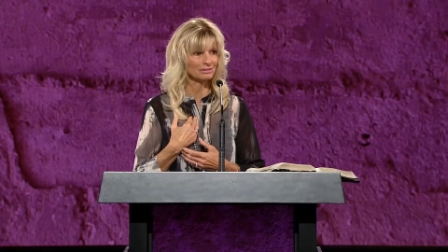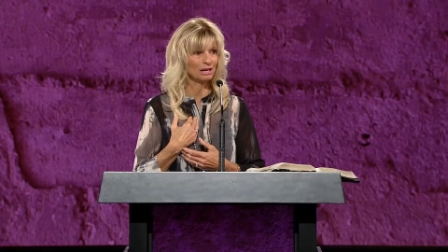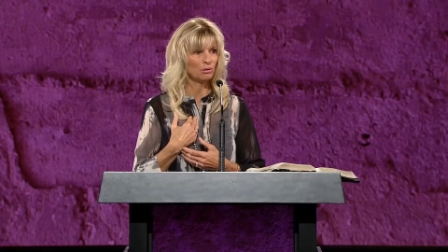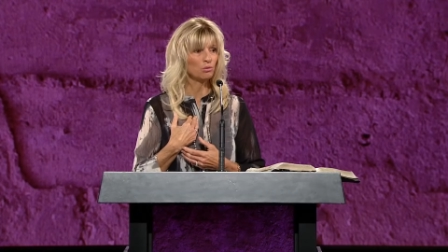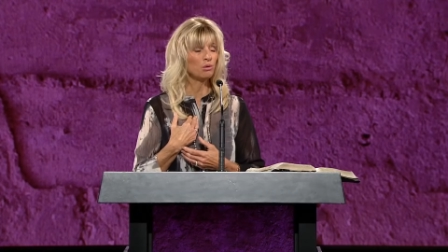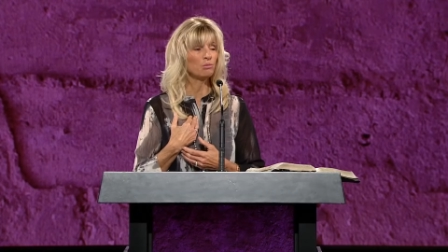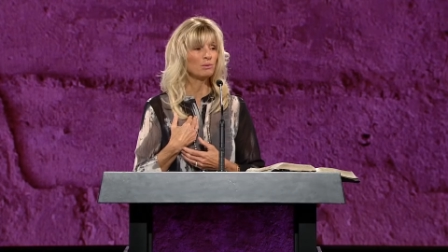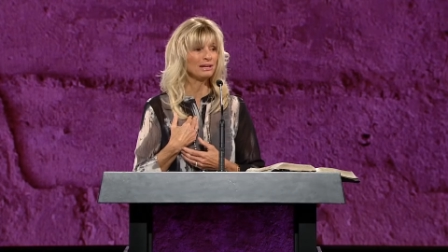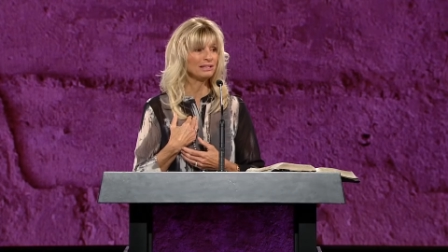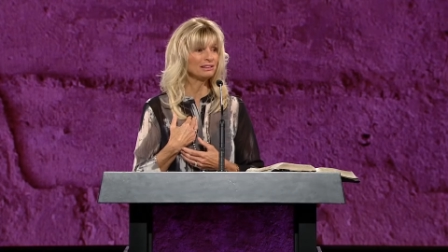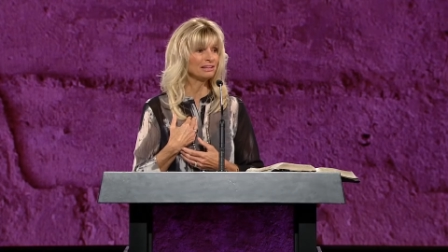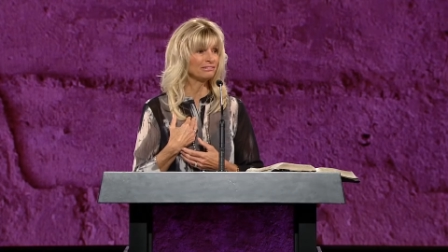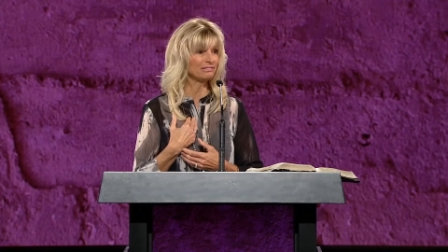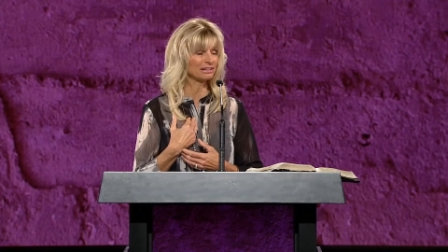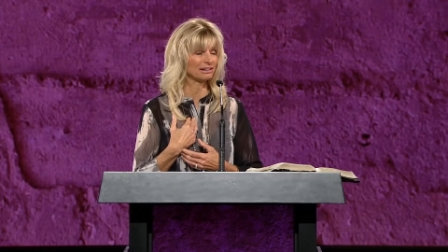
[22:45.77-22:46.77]
when we
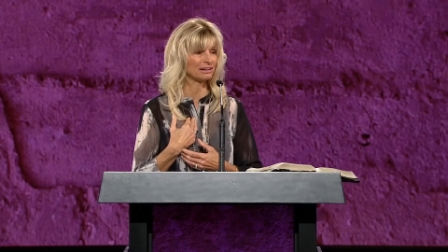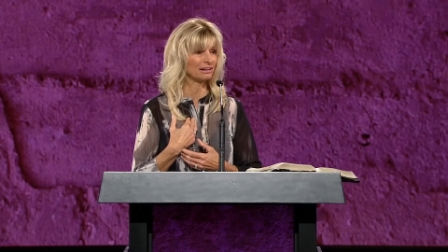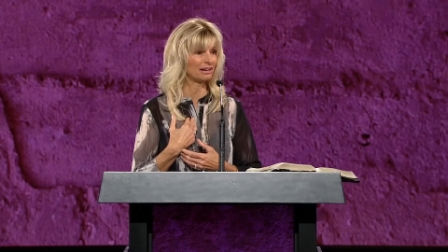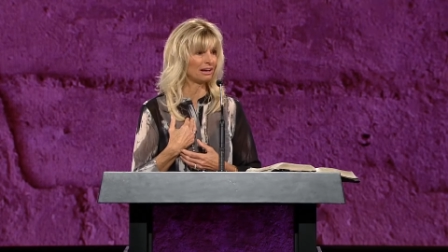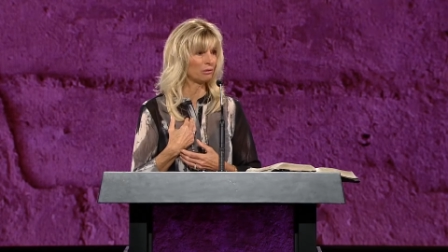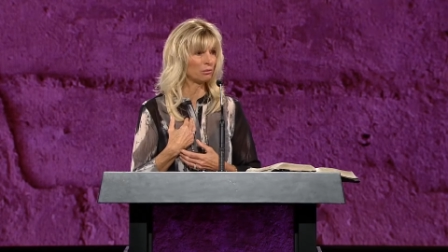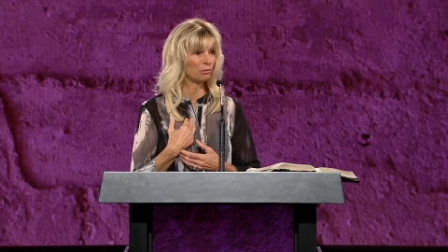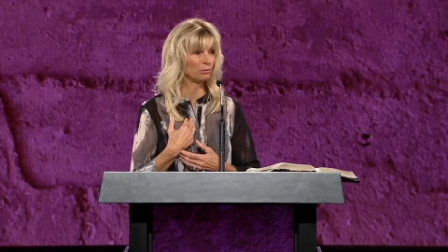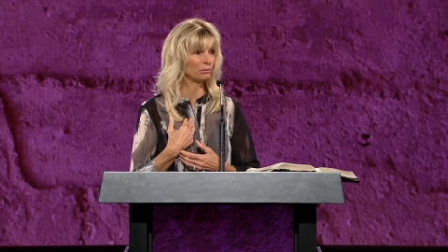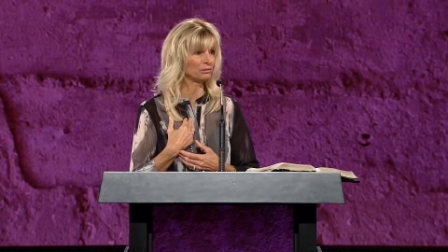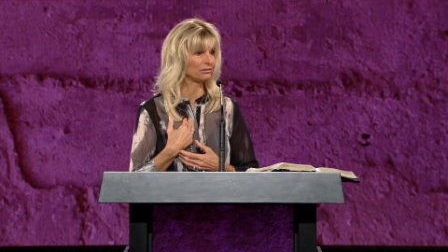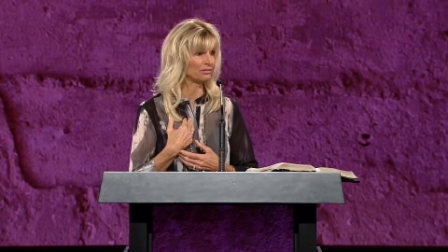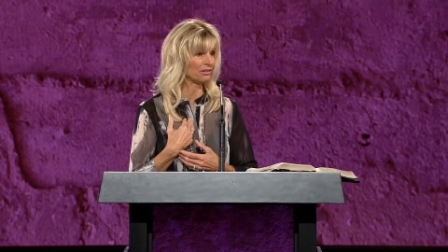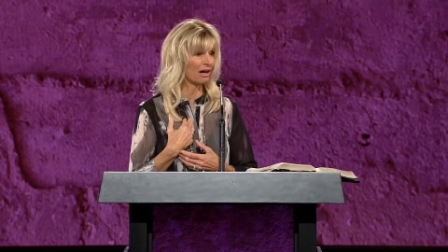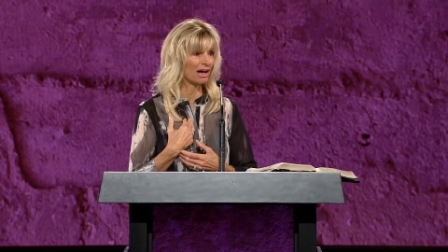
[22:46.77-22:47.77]
live in
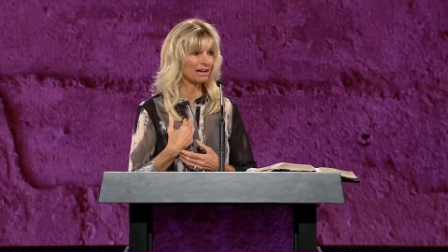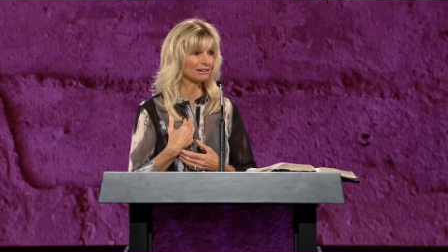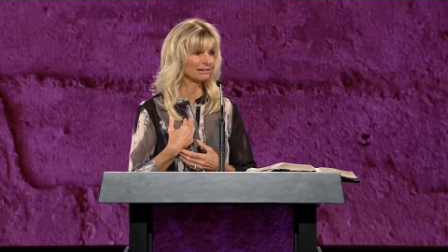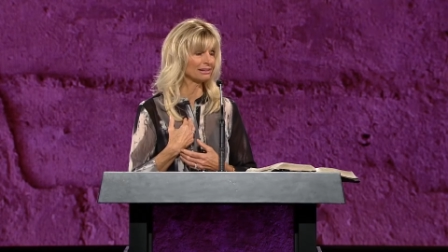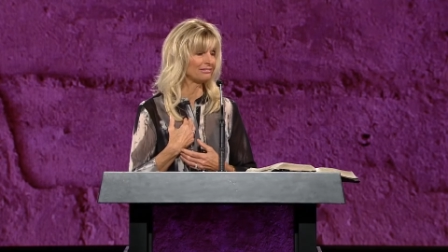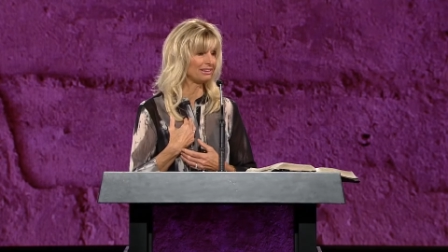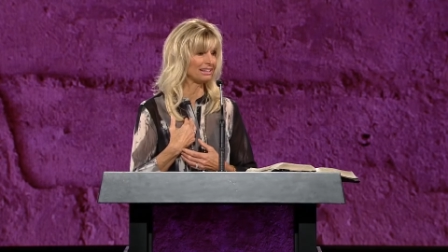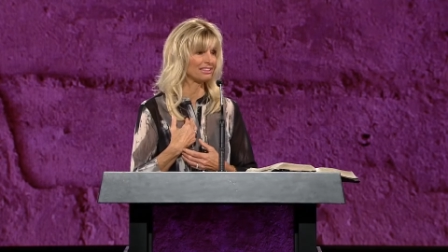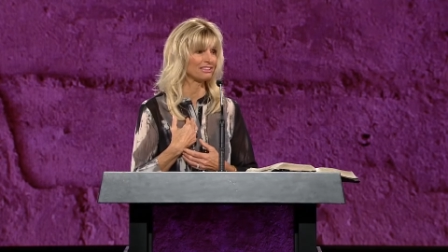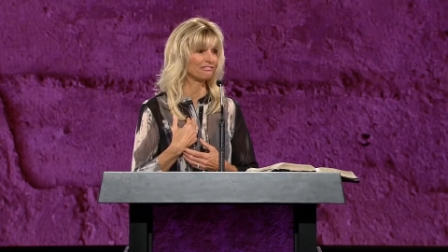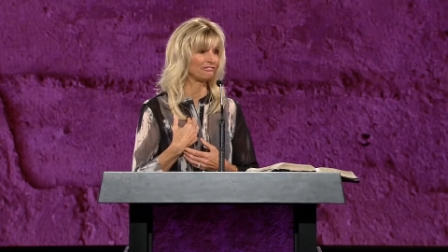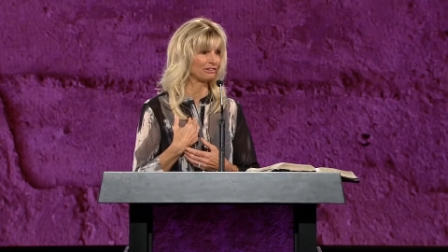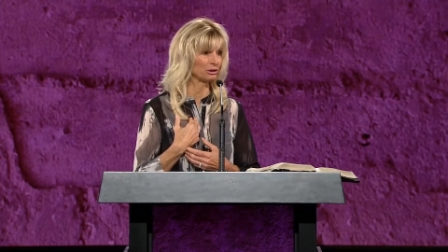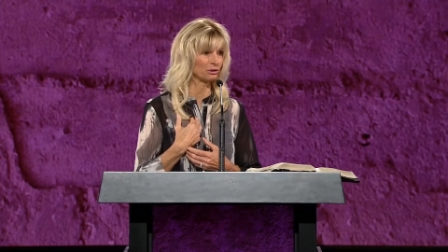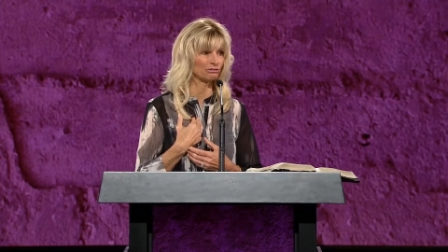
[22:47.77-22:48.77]
not living in the
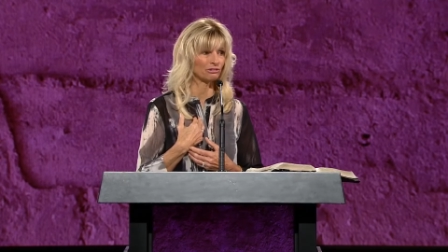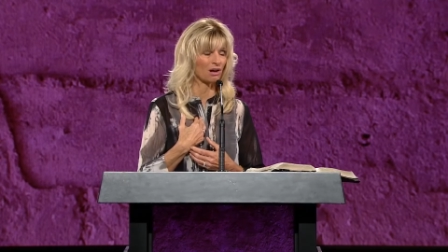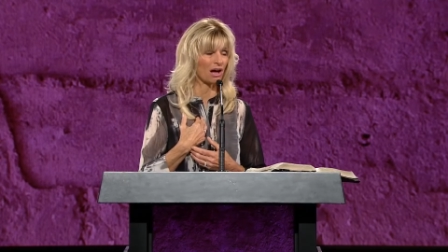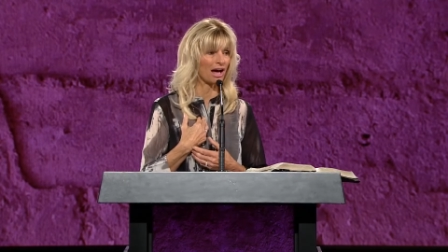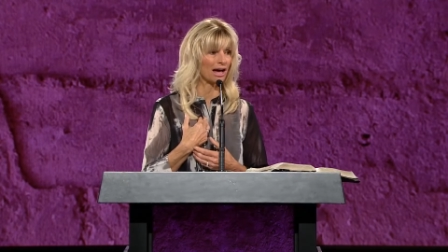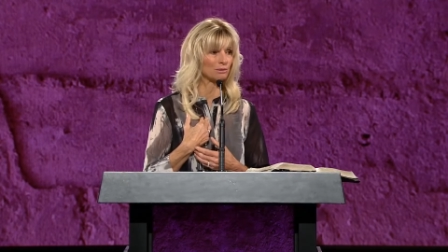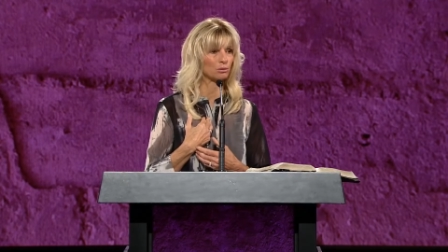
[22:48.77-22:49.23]
fear of God,